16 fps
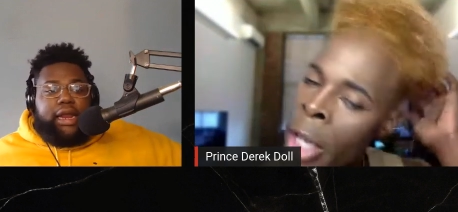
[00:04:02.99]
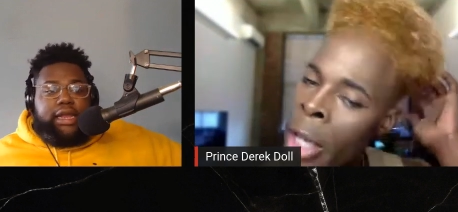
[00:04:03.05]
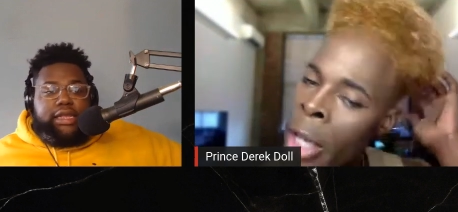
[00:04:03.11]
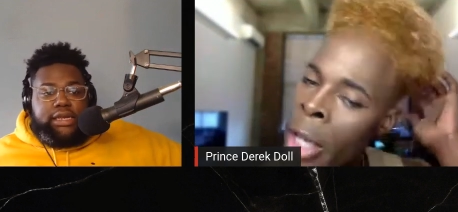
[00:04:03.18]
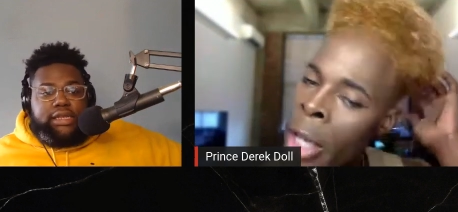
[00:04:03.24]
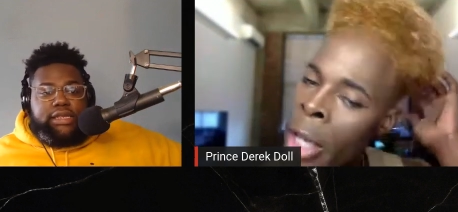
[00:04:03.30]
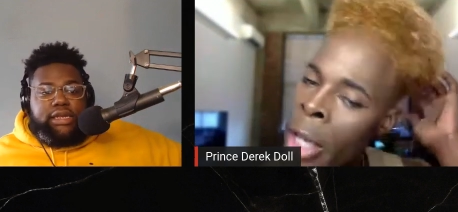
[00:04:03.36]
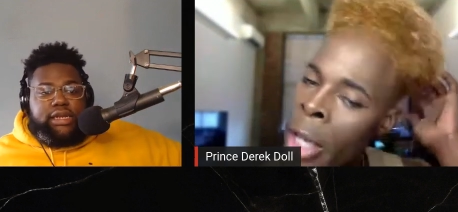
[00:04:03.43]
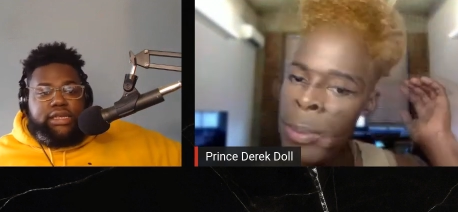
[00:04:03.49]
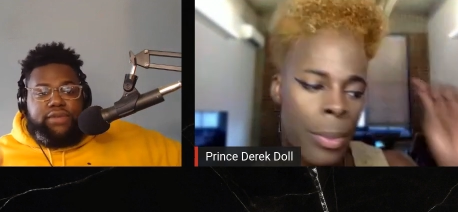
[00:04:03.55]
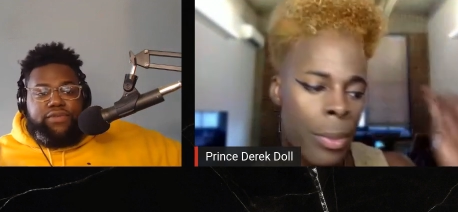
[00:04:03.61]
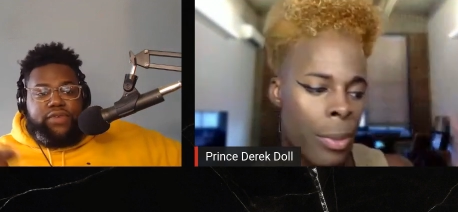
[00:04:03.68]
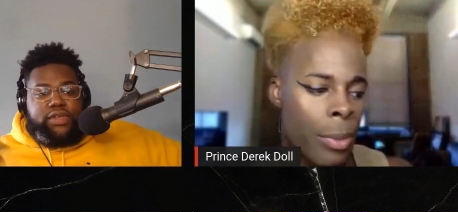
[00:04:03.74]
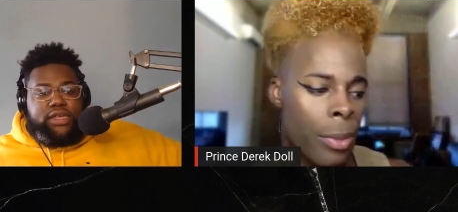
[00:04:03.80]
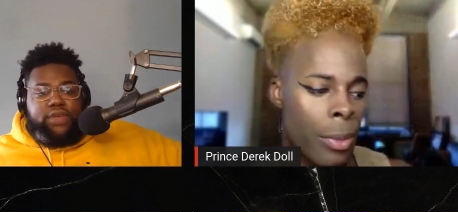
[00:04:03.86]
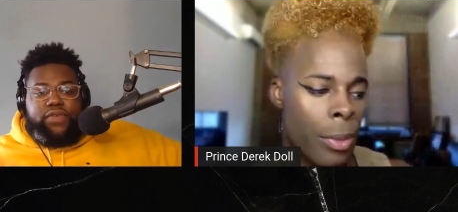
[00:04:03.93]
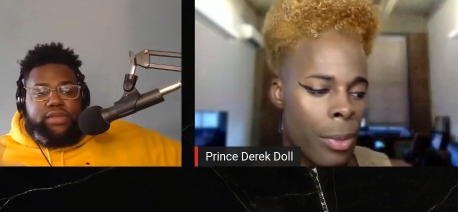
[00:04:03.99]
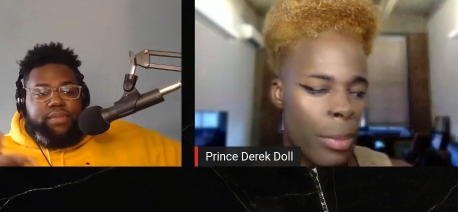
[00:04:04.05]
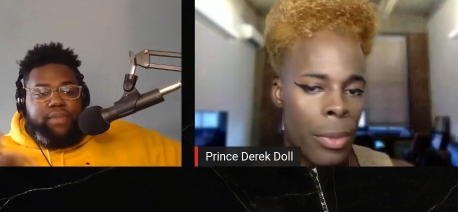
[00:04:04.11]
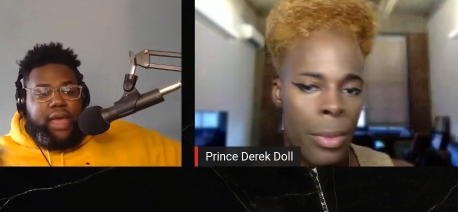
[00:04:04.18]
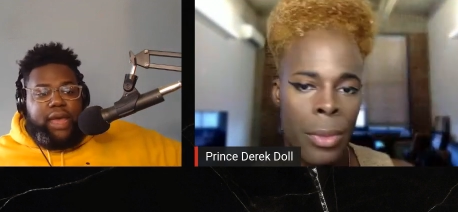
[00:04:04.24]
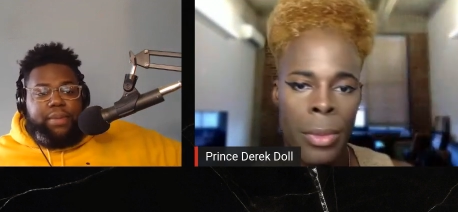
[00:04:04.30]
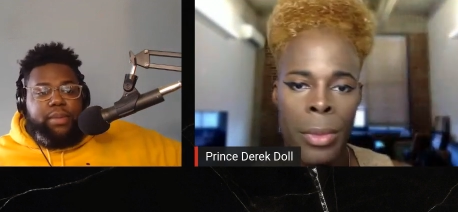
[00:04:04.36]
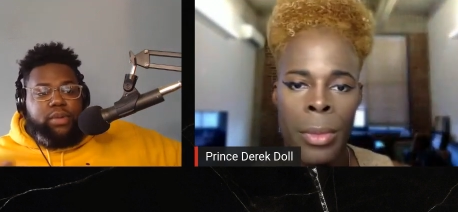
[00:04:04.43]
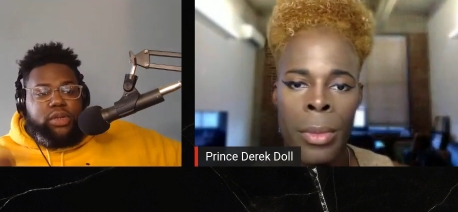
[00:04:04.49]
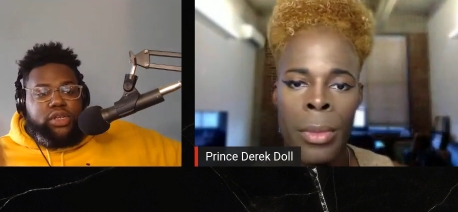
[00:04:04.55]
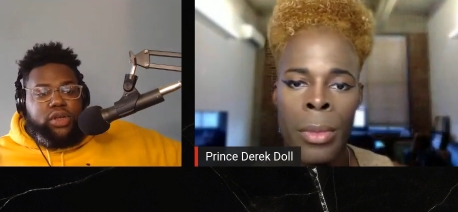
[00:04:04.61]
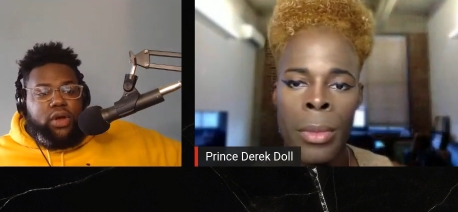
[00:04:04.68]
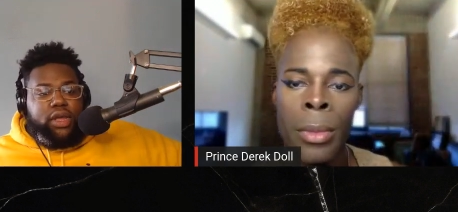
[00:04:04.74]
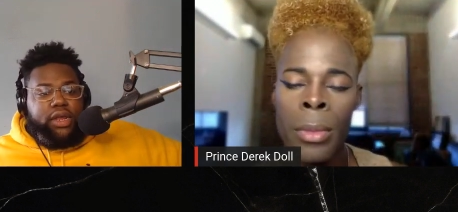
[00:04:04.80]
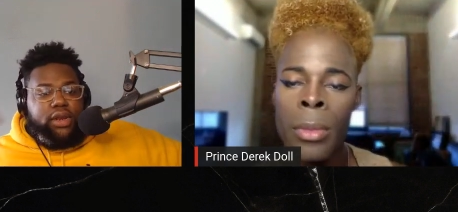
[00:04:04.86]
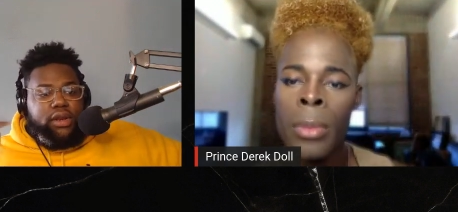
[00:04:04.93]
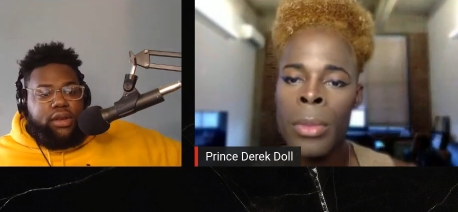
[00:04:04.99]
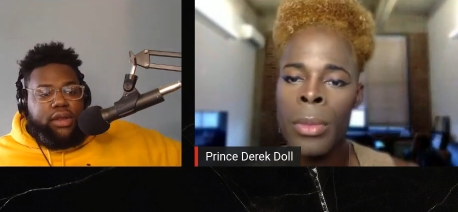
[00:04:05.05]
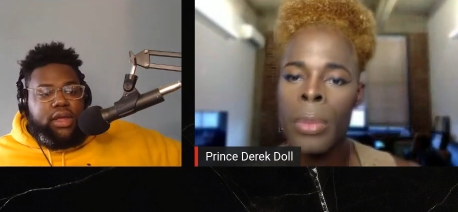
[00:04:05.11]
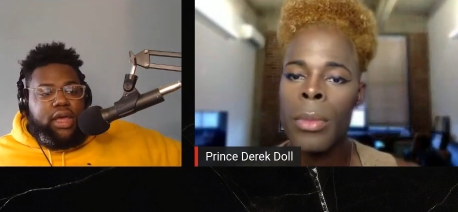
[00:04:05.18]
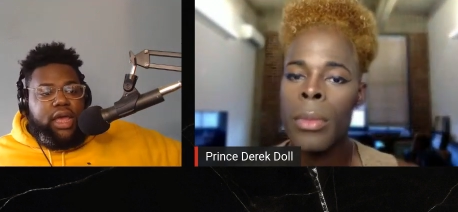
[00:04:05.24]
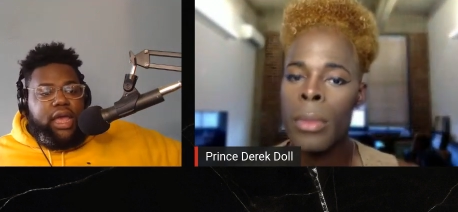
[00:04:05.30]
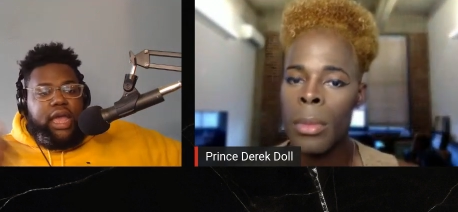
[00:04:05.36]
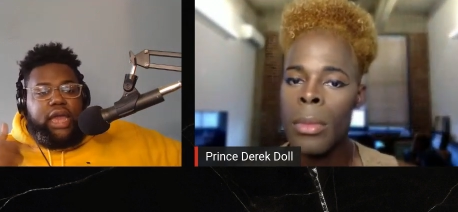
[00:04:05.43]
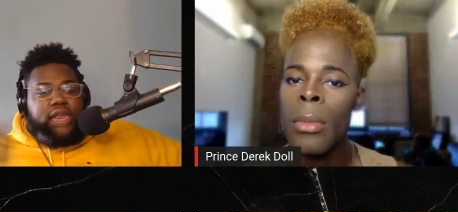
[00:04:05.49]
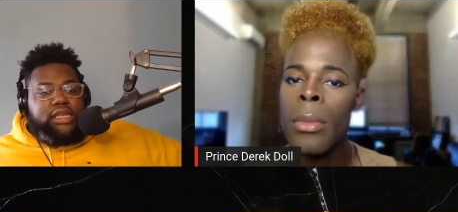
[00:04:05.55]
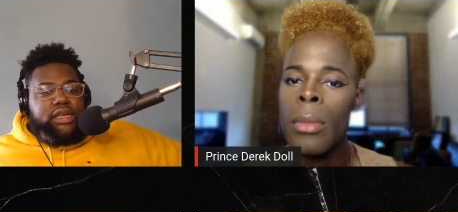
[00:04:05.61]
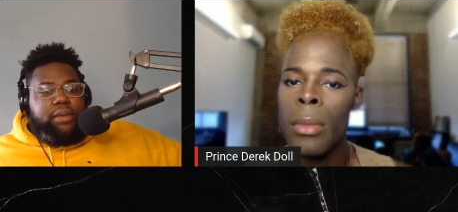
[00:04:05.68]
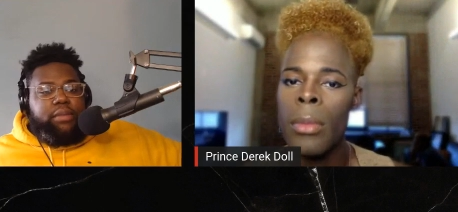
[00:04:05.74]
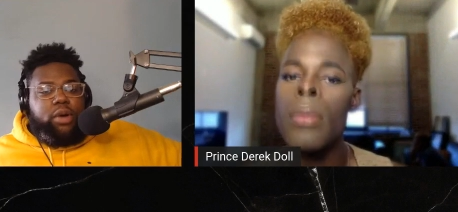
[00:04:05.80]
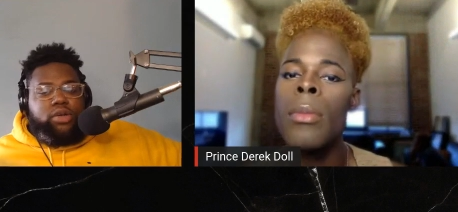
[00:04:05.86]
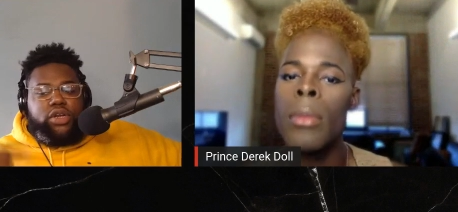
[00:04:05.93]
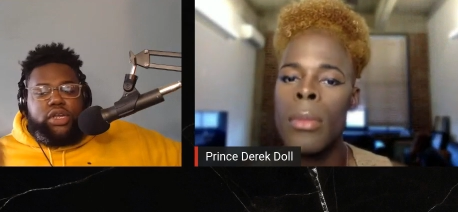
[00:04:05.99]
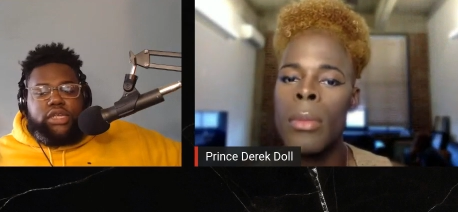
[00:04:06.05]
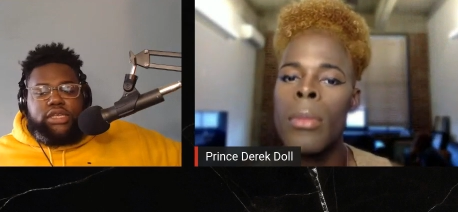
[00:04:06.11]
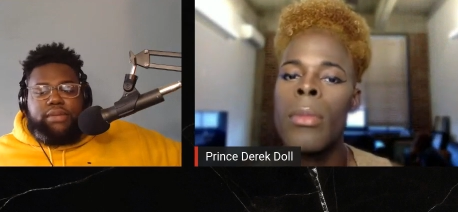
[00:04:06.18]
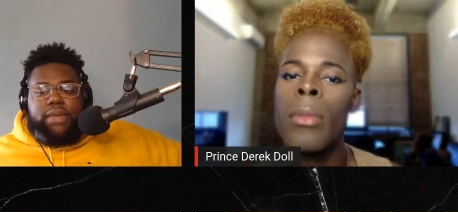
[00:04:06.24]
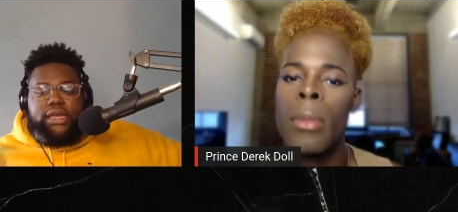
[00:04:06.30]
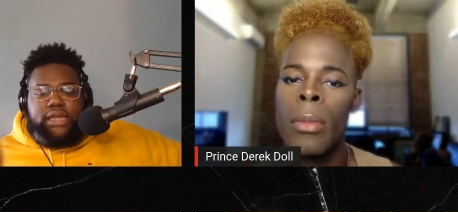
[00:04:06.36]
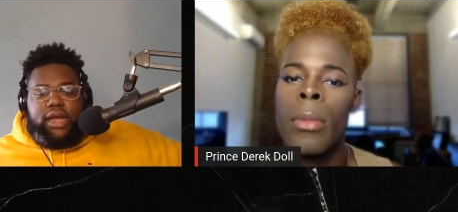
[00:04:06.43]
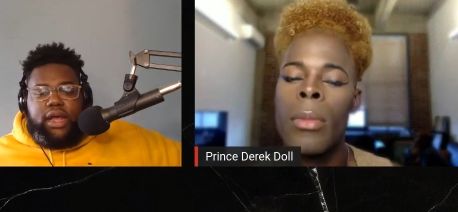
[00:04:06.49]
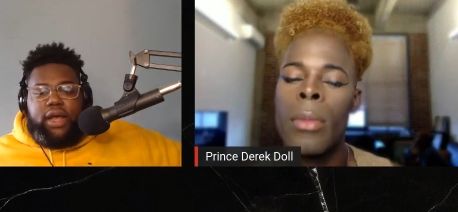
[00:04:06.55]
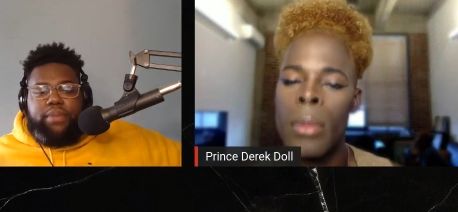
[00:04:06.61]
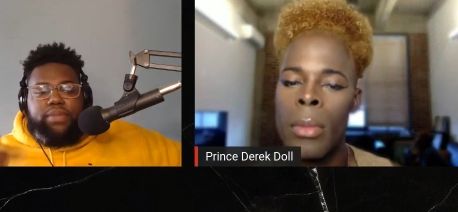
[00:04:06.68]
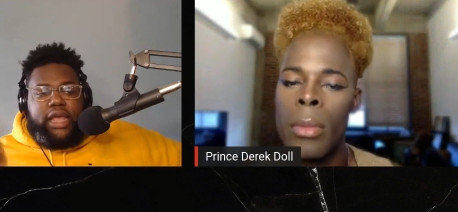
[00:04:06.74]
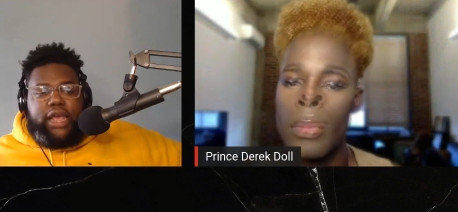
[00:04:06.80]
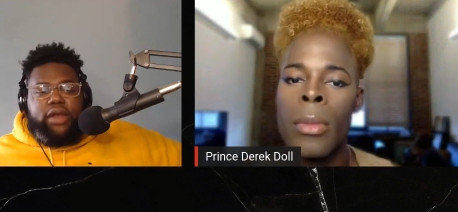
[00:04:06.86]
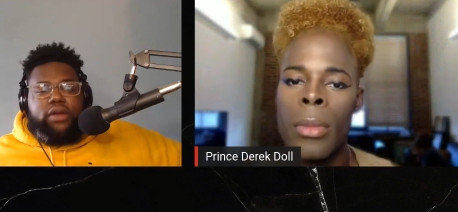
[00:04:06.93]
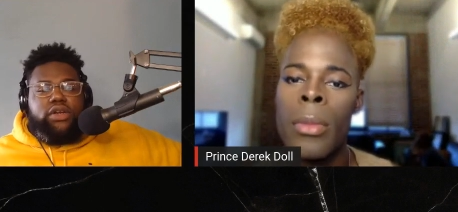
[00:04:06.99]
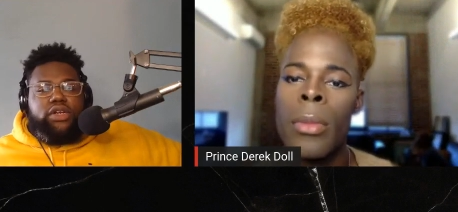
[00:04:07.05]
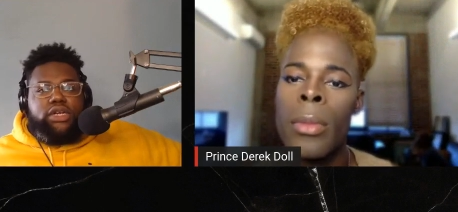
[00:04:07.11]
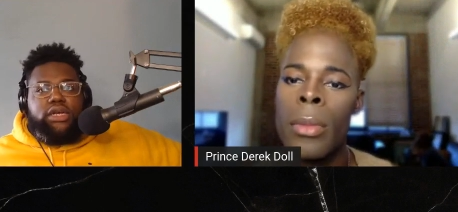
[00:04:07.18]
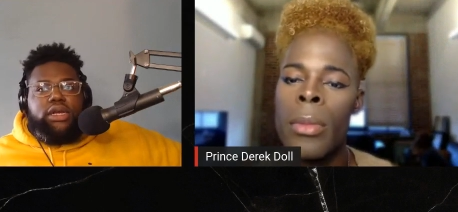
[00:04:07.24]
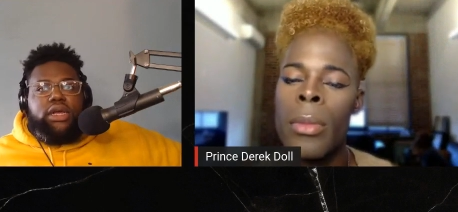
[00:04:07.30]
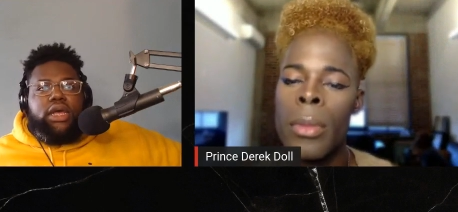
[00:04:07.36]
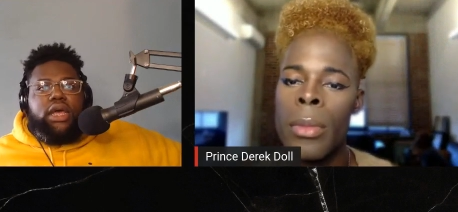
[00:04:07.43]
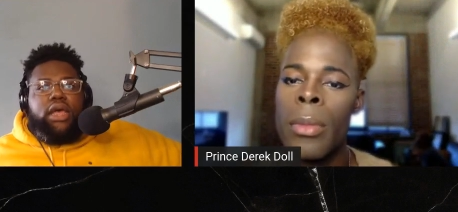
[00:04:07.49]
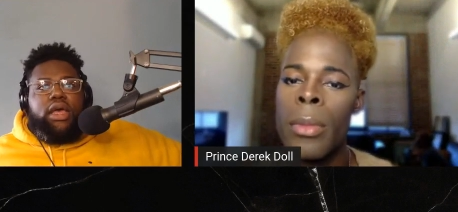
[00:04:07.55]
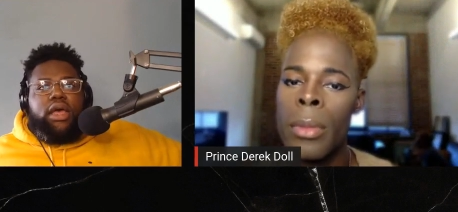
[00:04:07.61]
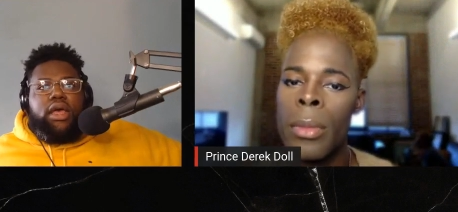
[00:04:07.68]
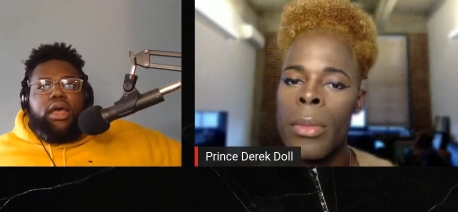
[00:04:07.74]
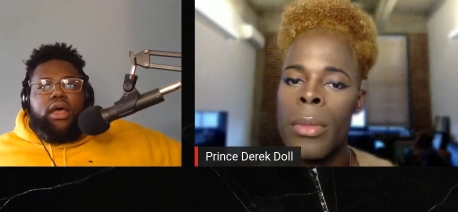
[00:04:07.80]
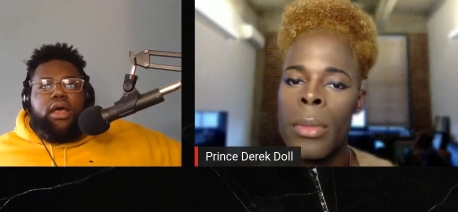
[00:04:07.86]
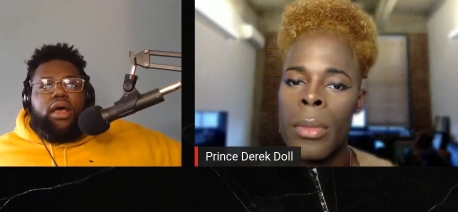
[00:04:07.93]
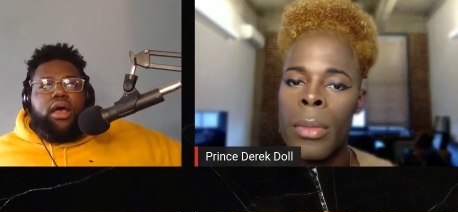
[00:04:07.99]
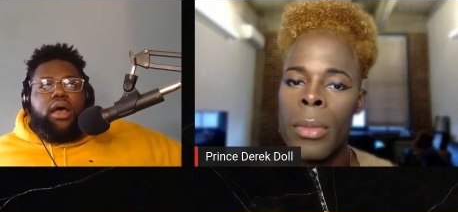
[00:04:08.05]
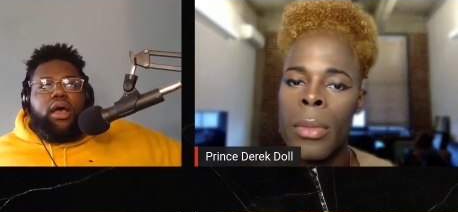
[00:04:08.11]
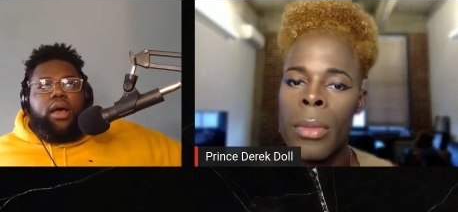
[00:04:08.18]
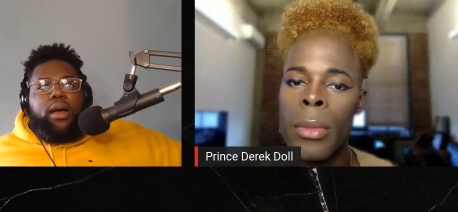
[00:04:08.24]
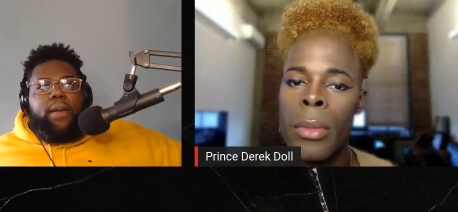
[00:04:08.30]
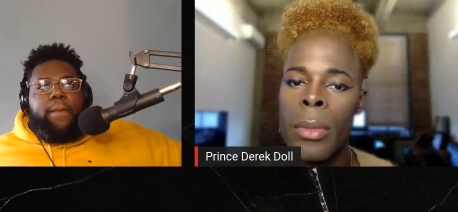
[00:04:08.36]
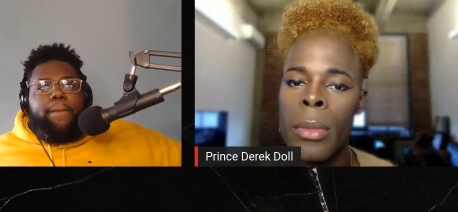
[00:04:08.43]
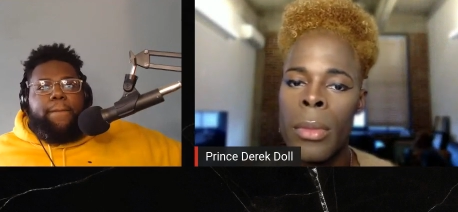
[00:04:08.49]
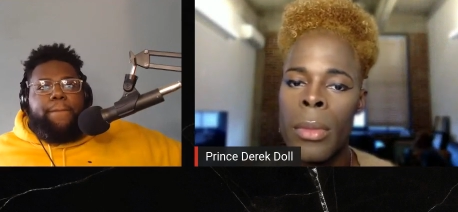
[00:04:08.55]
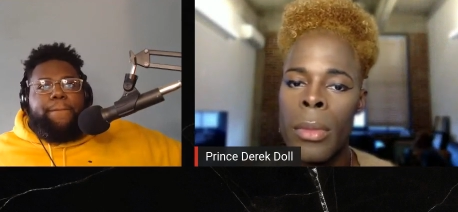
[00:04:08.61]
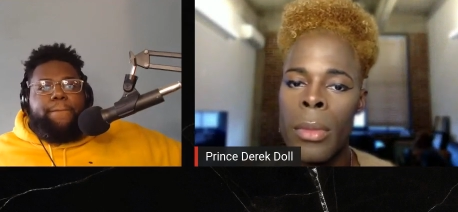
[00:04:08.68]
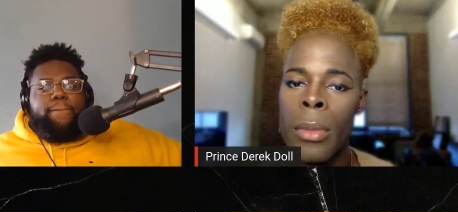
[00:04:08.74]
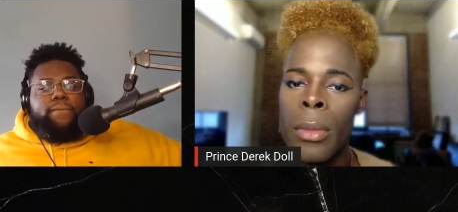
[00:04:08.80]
Speaker 1: listening to this if it's if it's mad people talking and it's commotion, it's messing up the energy. Um,